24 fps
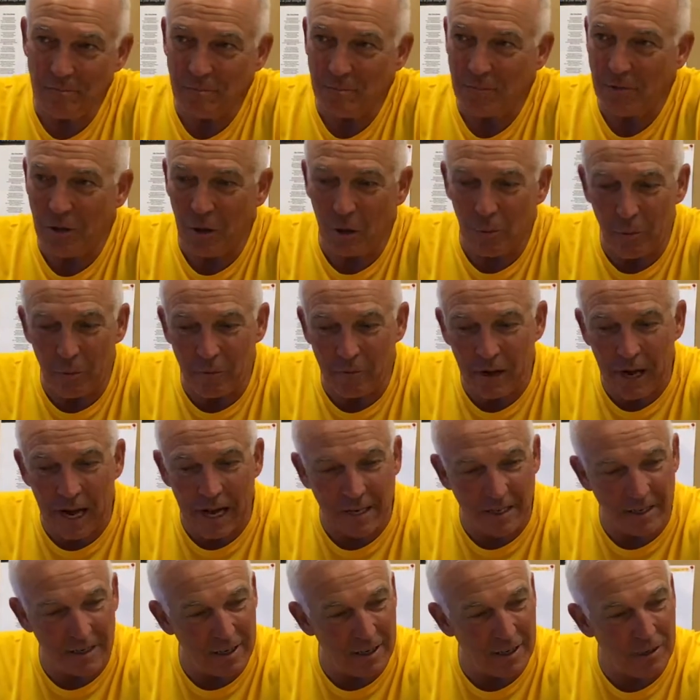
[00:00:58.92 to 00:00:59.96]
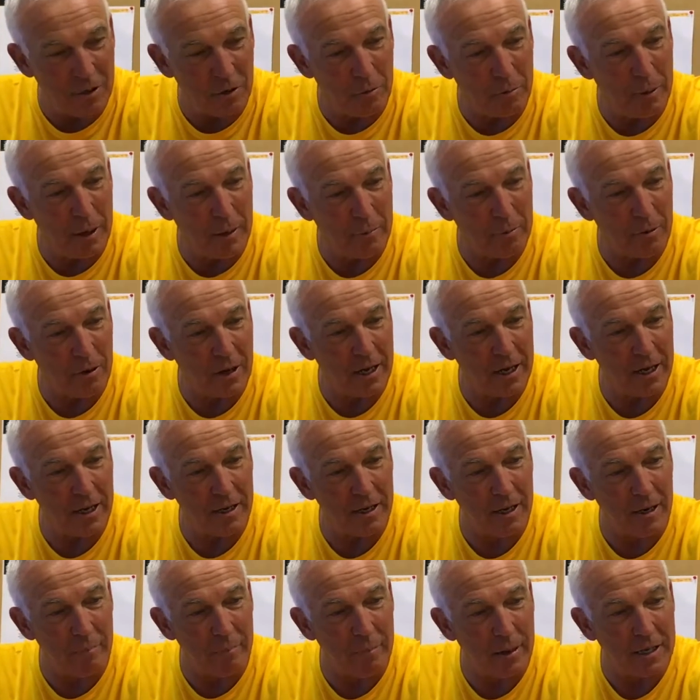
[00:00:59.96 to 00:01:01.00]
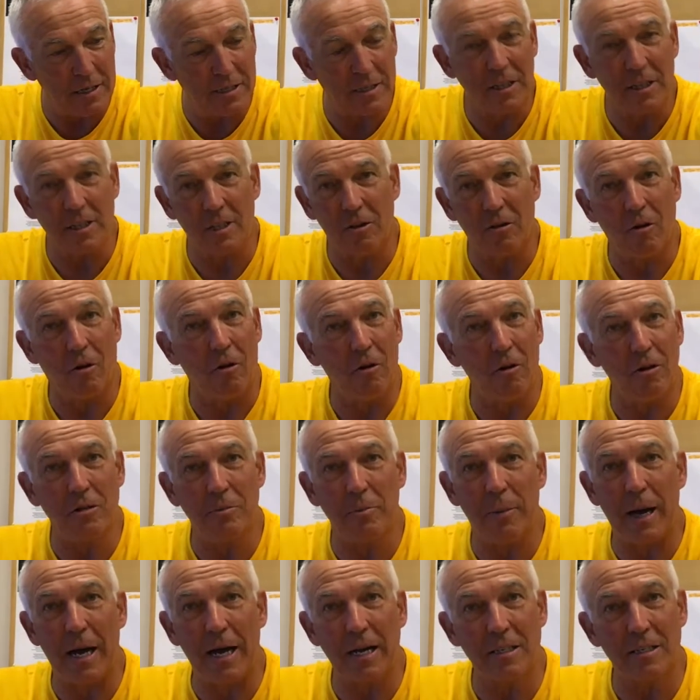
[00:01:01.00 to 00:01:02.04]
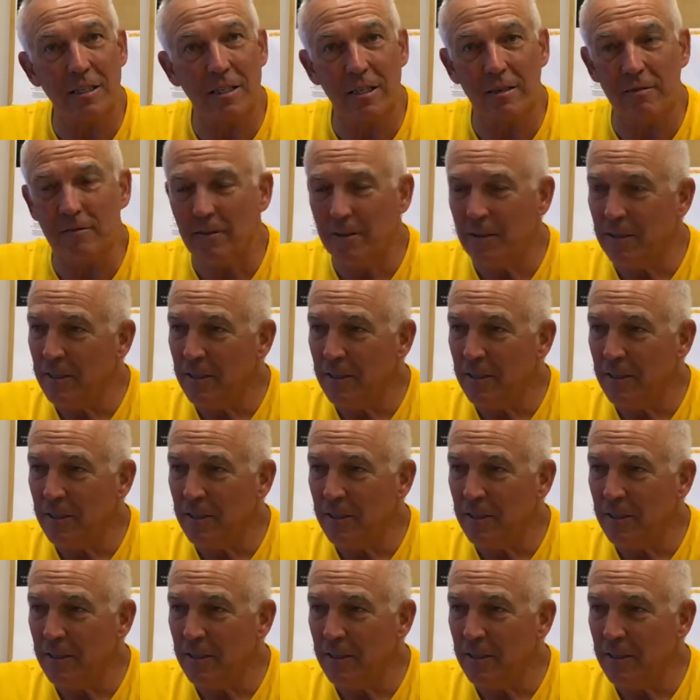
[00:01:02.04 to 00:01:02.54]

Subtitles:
We've got new people in it basically at the guard spot and stuff.